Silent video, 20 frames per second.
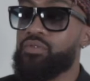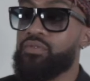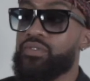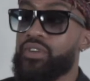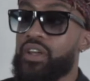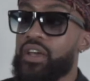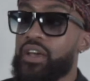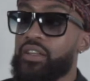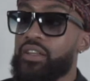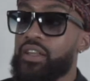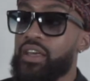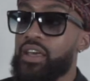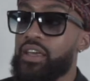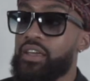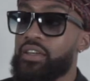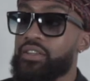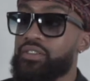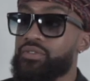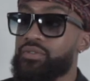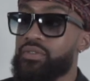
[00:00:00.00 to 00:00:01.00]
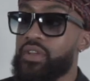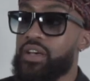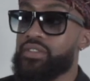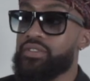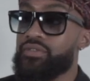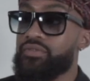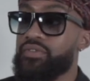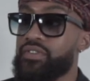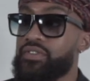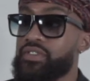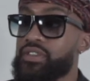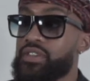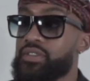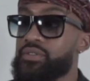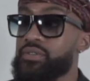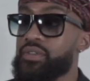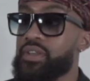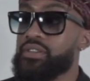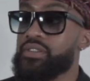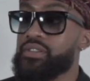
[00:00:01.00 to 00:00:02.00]
up moving to LA in 2015,
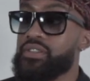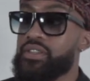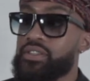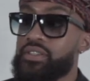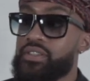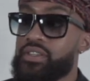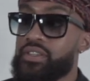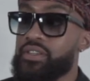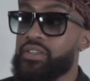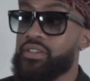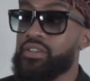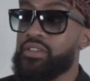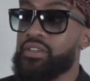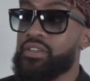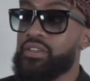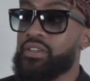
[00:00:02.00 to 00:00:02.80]
2016,